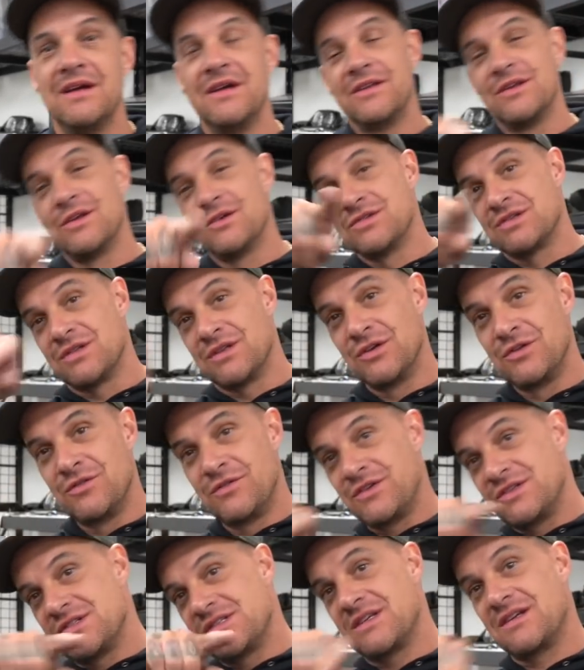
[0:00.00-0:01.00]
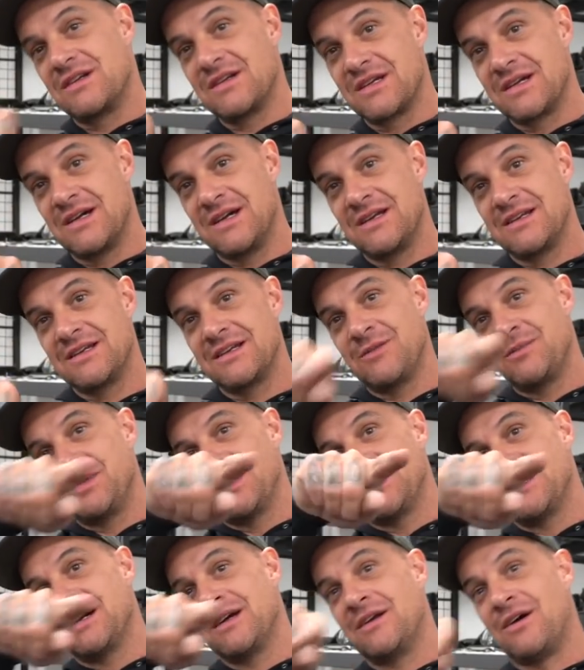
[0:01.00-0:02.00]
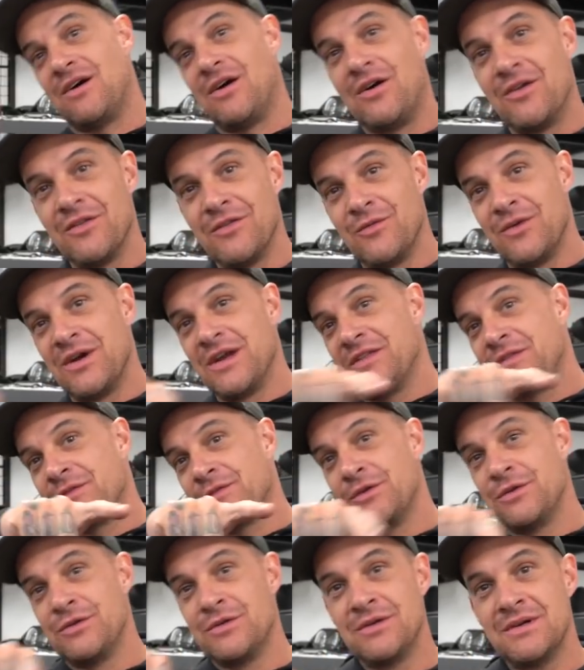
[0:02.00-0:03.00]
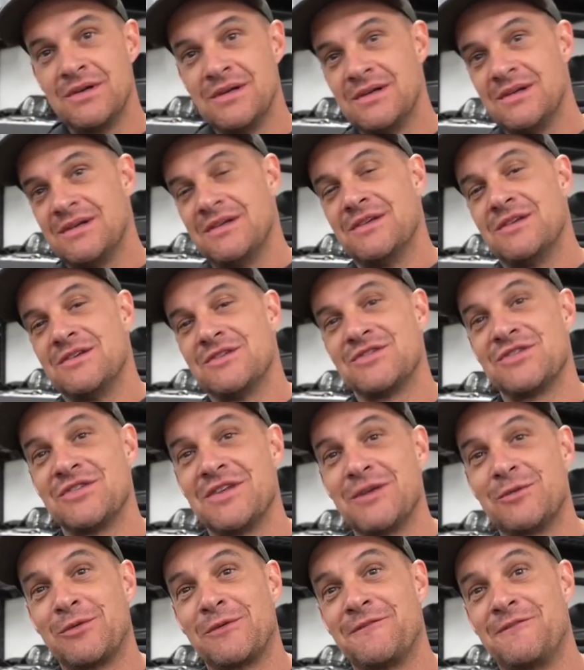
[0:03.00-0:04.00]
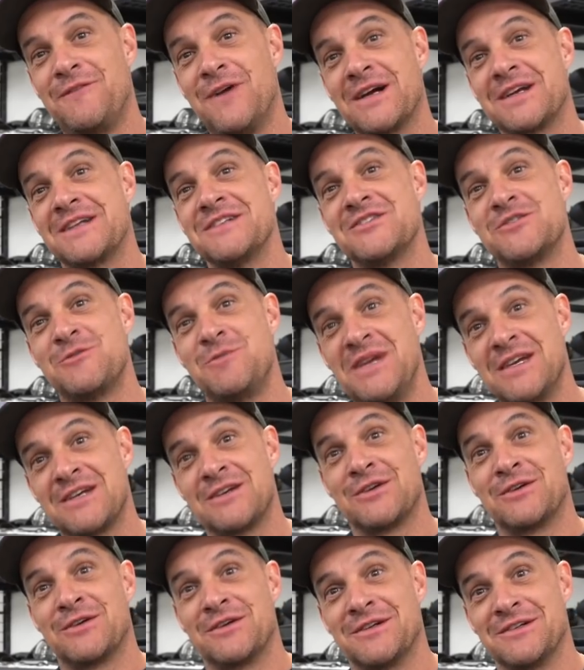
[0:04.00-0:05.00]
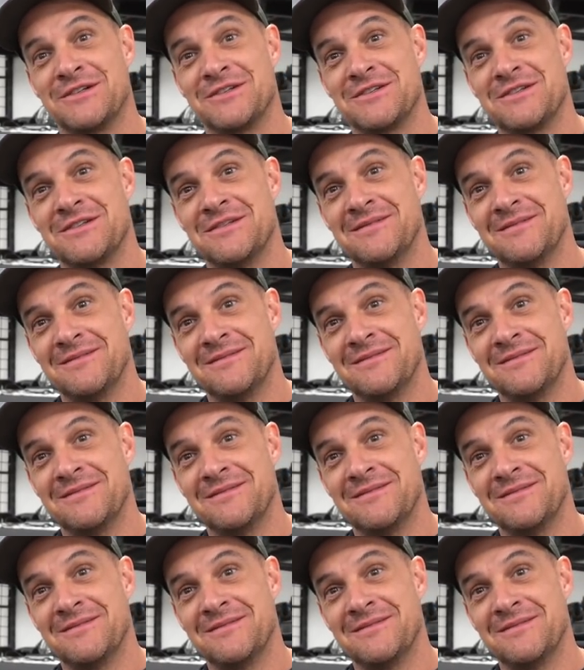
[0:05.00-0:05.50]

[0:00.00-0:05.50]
those louvers that are cut could be cut all the way through. So they were fucking speaker grills.